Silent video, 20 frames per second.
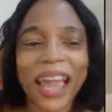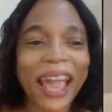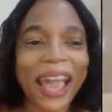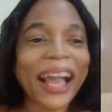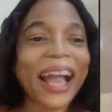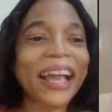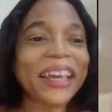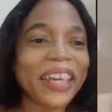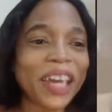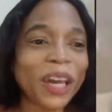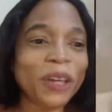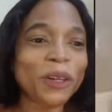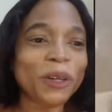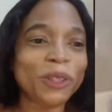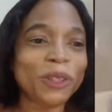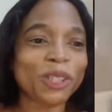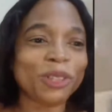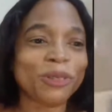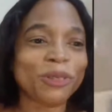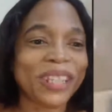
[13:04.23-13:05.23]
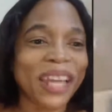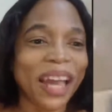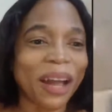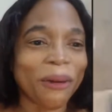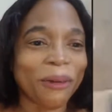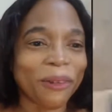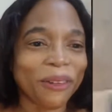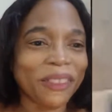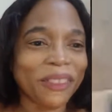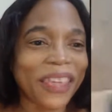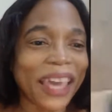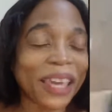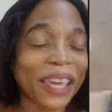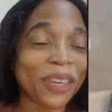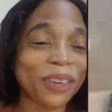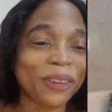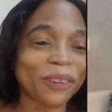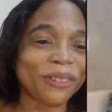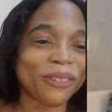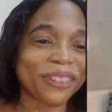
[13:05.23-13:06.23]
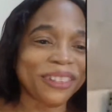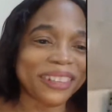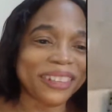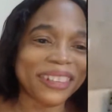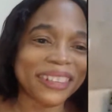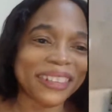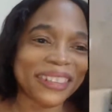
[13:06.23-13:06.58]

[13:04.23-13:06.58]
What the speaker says: I can hear you too now. Thank you.